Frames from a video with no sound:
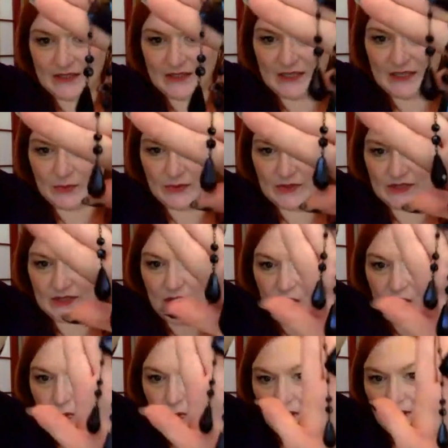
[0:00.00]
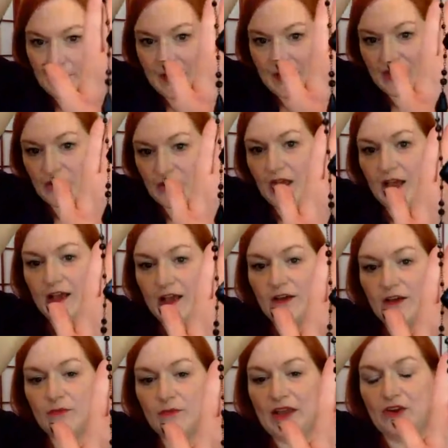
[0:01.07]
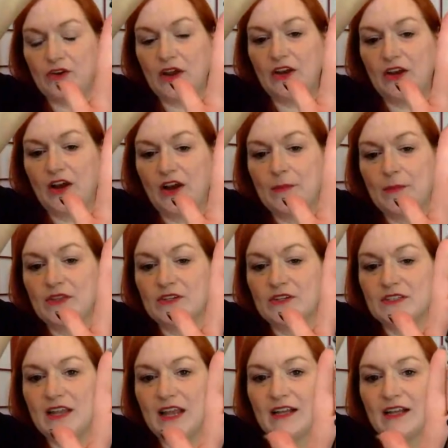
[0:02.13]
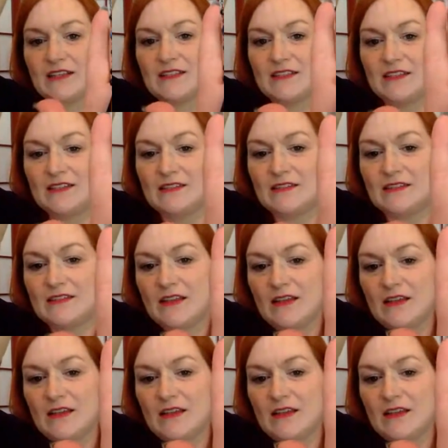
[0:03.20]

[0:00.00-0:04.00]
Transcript: This was one in my uh, my great-grandmother's necklaces.